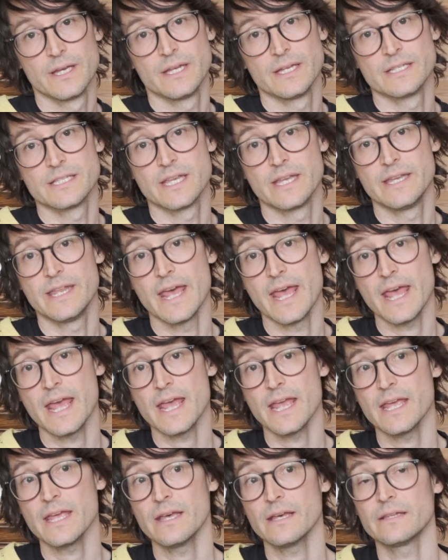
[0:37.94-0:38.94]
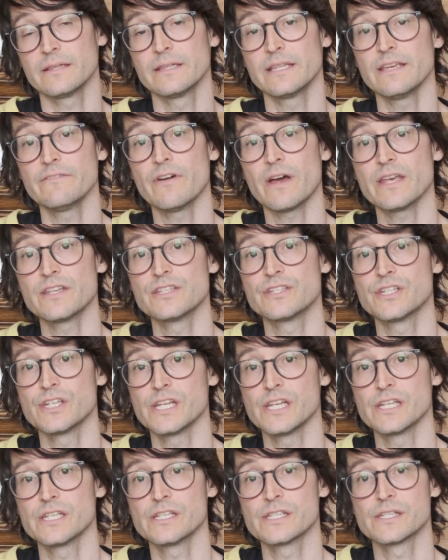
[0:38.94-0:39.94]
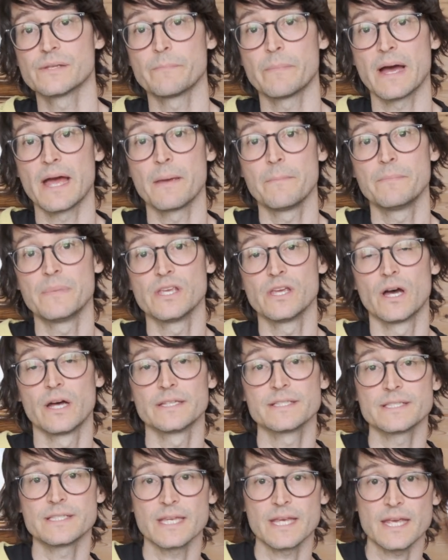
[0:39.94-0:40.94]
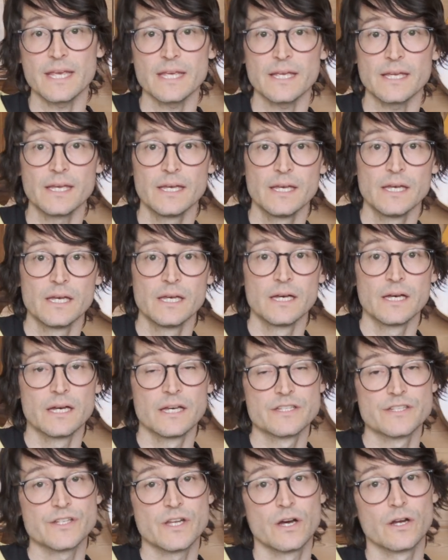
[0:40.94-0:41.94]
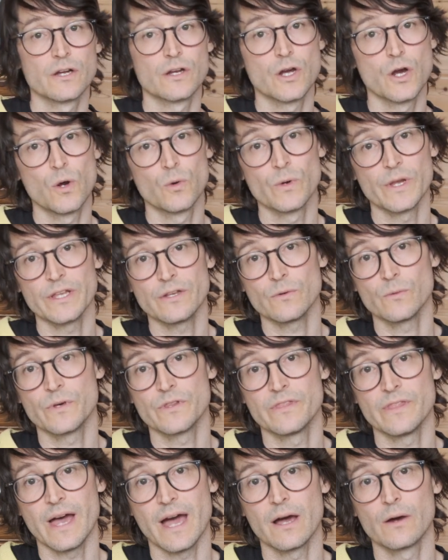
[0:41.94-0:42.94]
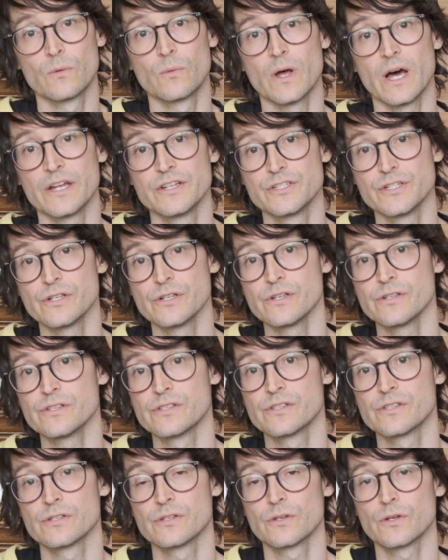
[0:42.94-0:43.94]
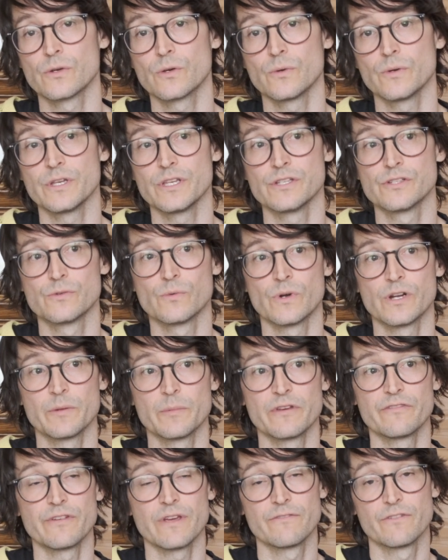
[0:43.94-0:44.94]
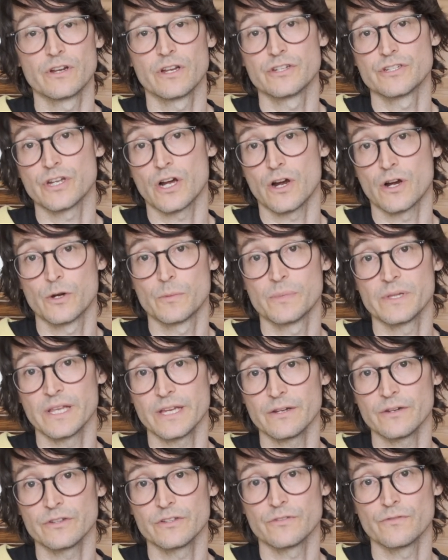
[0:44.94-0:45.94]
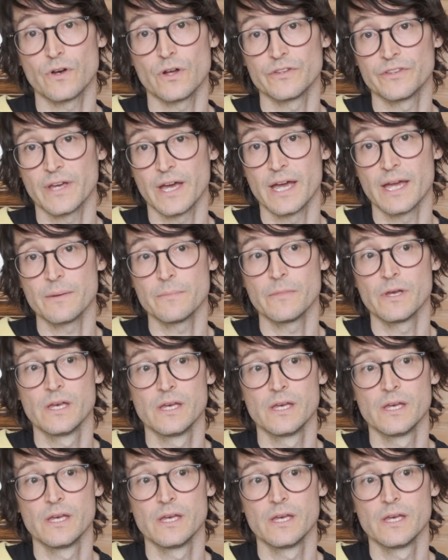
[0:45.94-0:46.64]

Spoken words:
Today, Levi's Jeans by Beyoncé, a song co-written with Nile Rodgers, who is one of my favorite guitar players of all time,